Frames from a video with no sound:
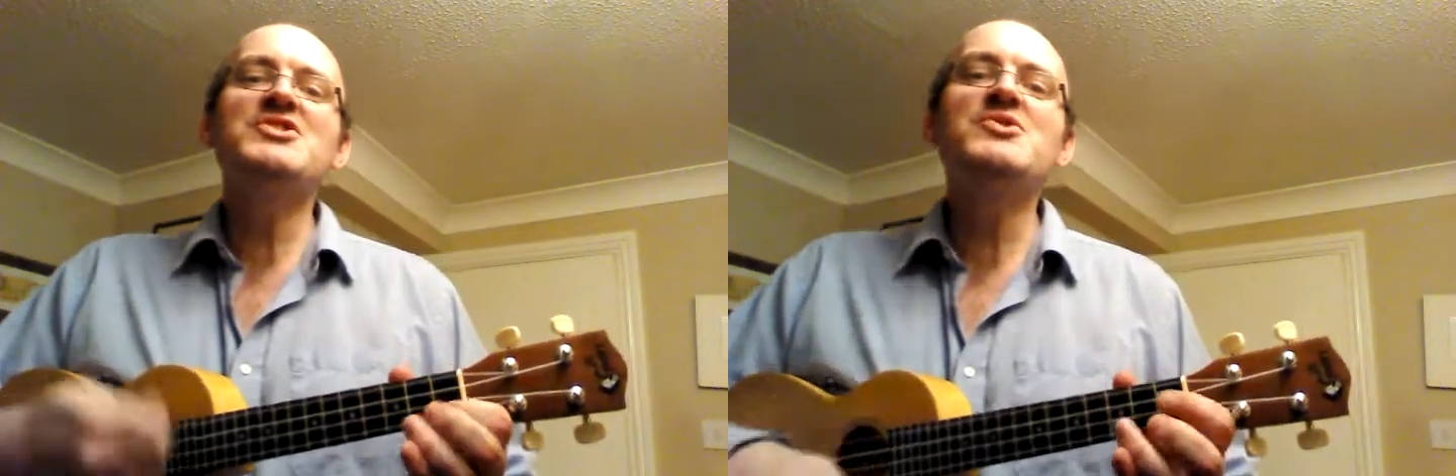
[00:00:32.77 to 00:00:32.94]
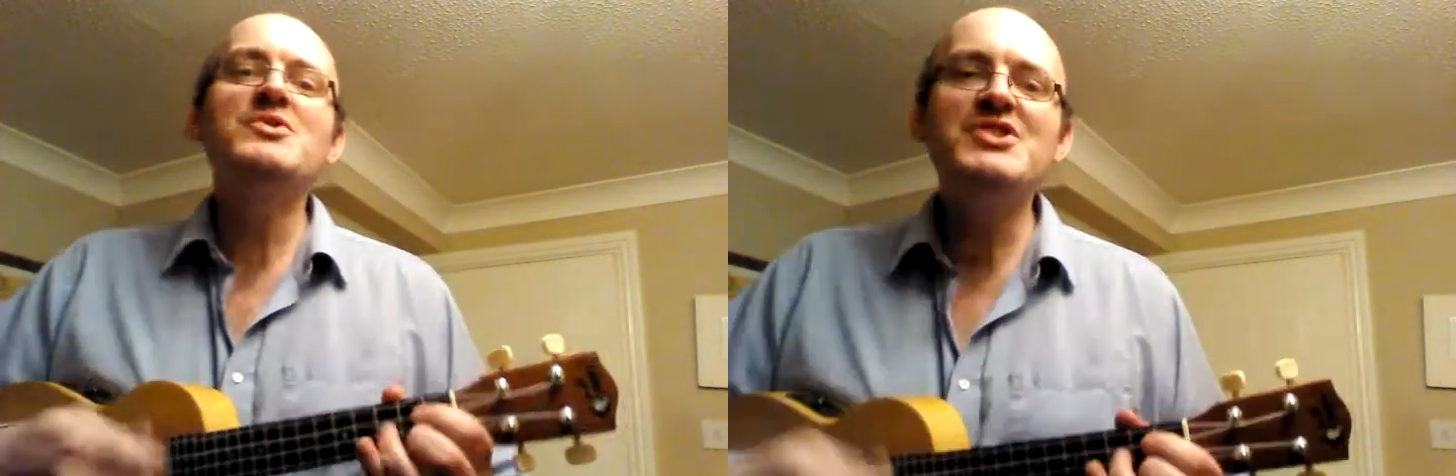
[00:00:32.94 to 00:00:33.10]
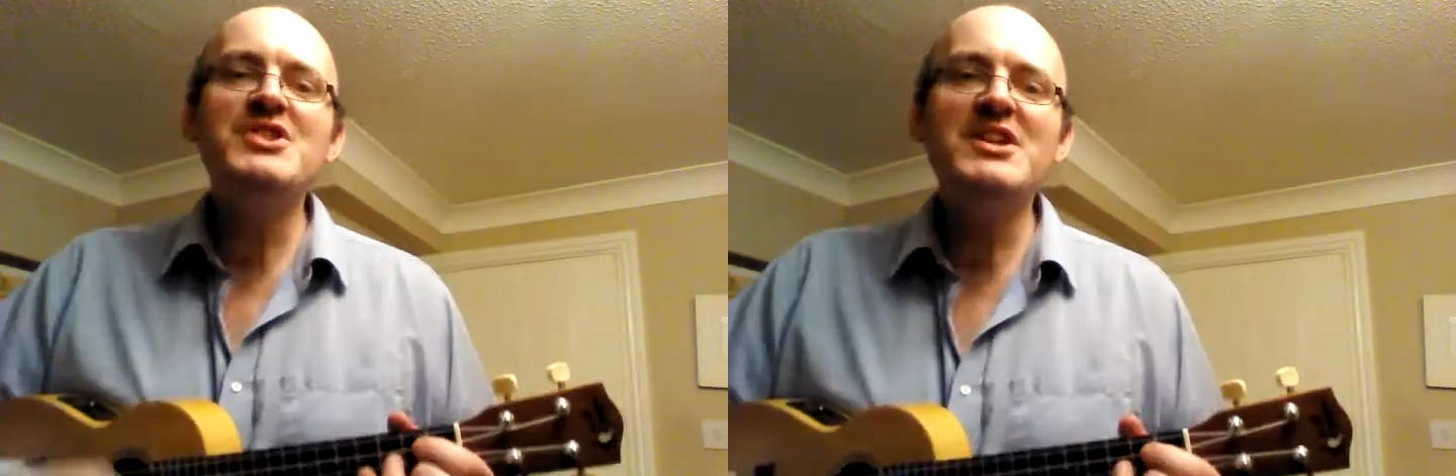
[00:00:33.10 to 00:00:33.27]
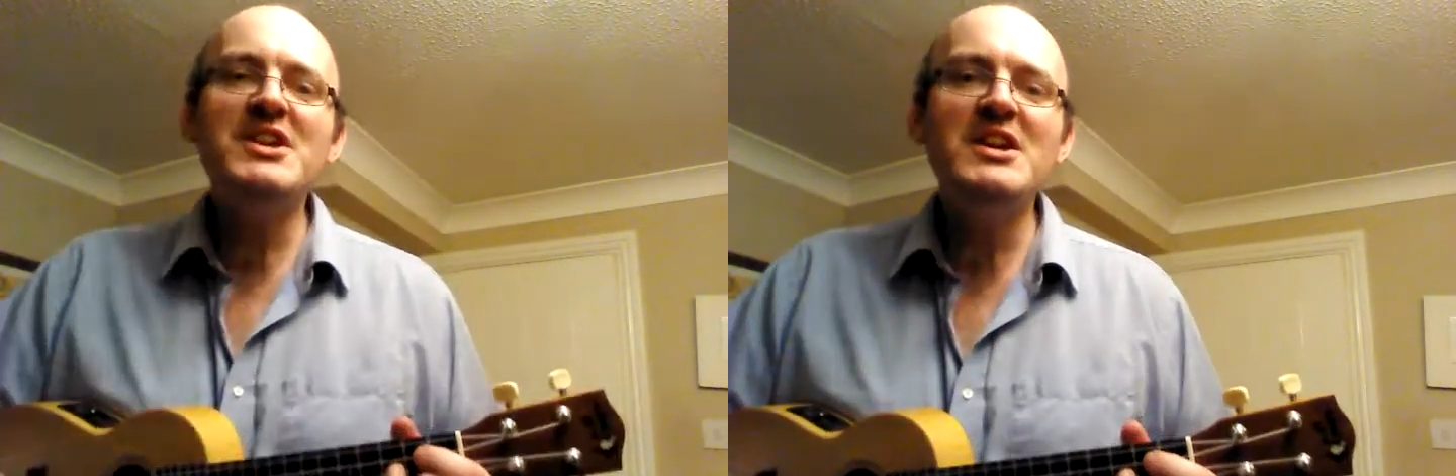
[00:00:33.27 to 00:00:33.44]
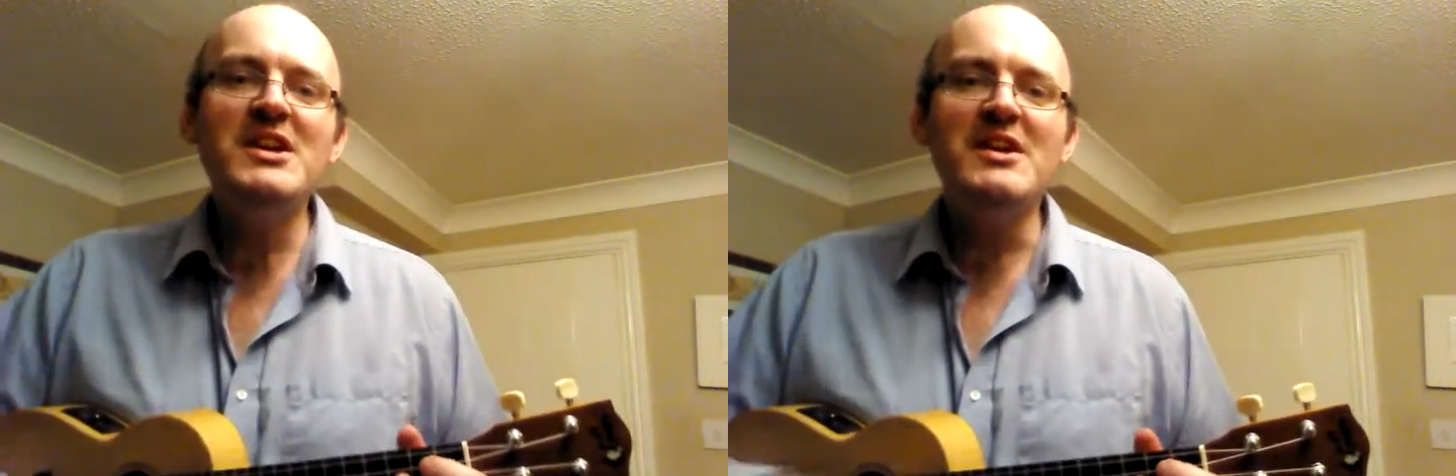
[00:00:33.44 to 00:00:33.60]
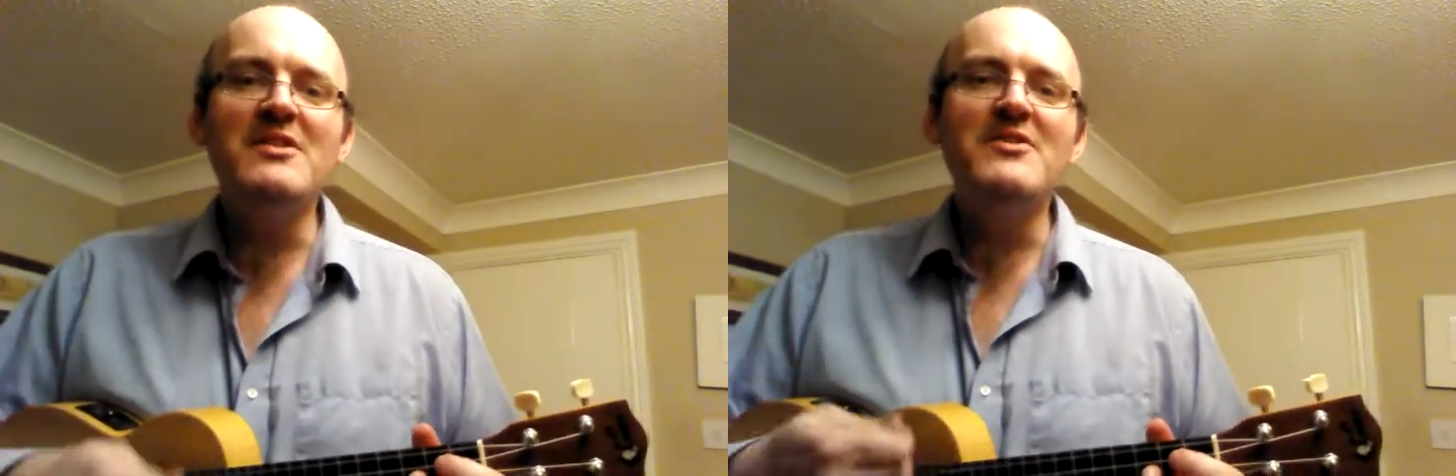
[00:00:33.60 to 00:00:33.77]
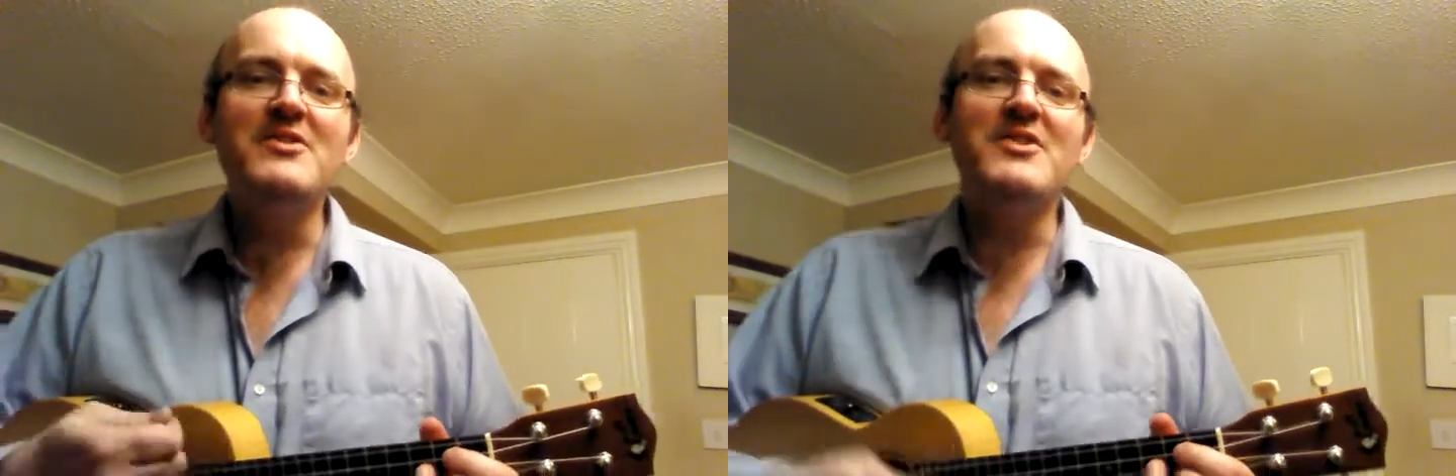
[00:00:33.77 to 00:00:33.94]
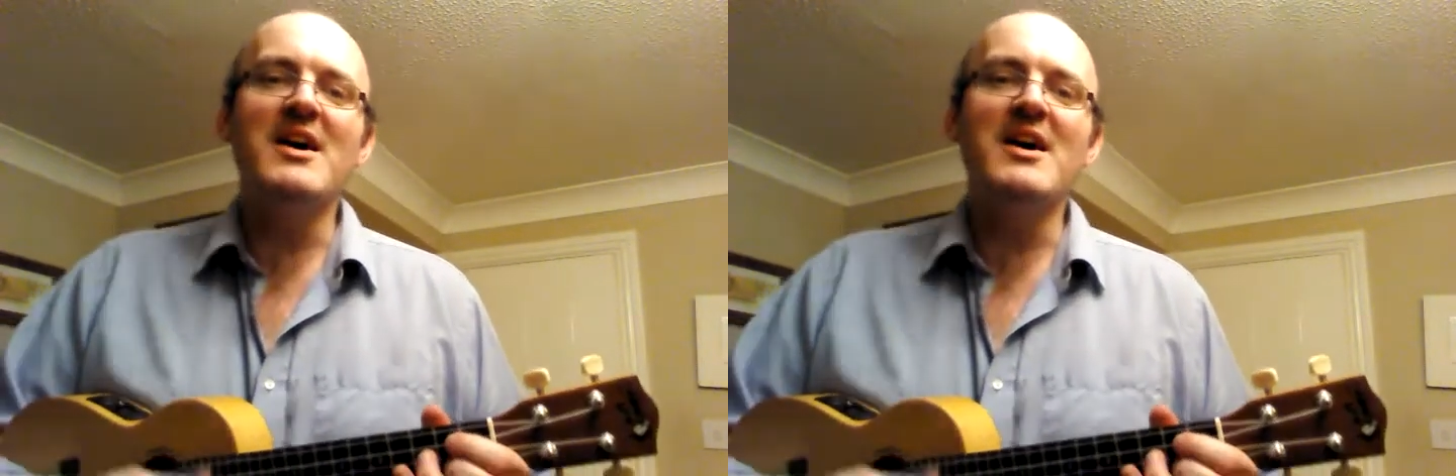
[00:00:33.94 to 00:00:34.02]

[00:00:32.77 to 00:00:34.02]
to Jeeves.